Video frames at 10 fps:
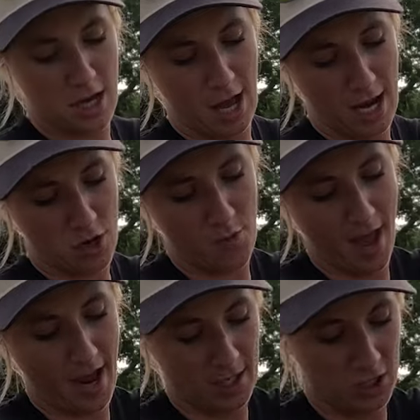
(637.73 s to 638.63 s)
I knew
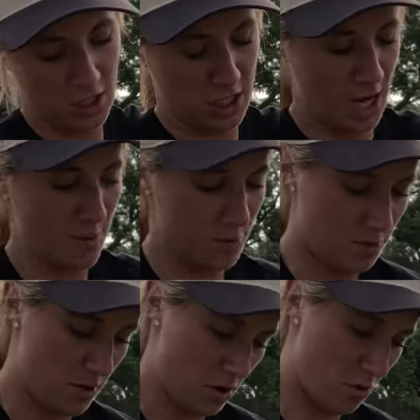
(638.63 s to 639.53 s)
packaging tape would
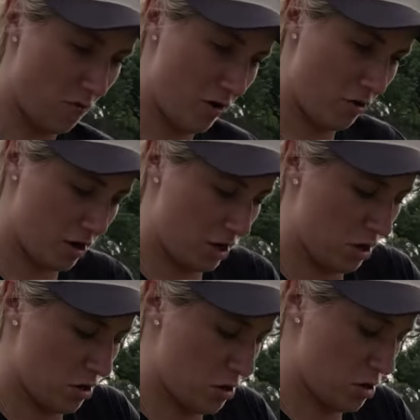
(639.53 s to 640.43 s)
be very
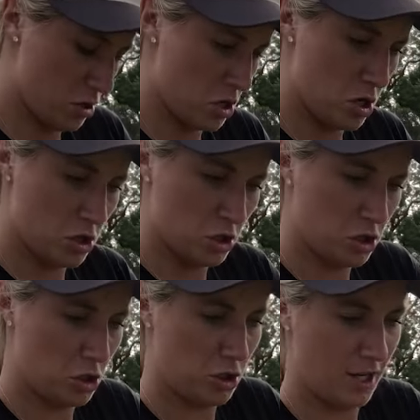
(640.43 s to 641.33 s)

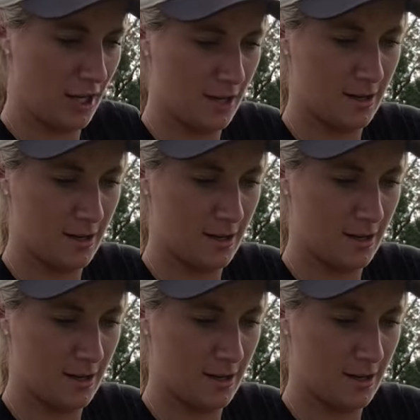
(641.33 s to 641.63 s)
sturdy.